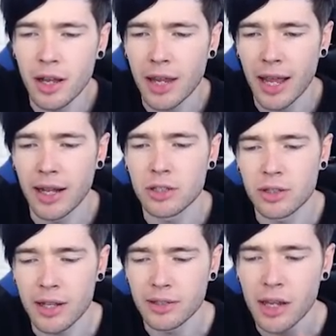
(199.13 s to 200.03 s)
Okay, let's
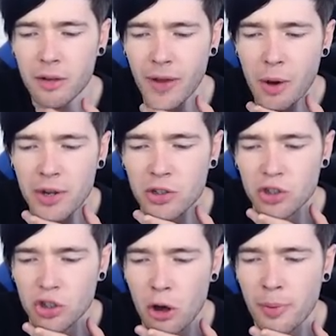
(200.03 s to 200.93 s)
let's think of how we can
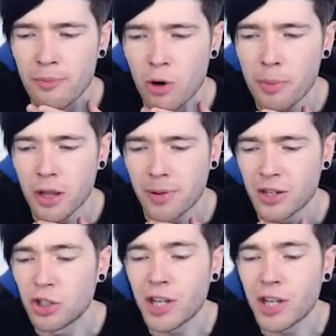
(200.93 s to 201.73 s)
stop him robbing the place.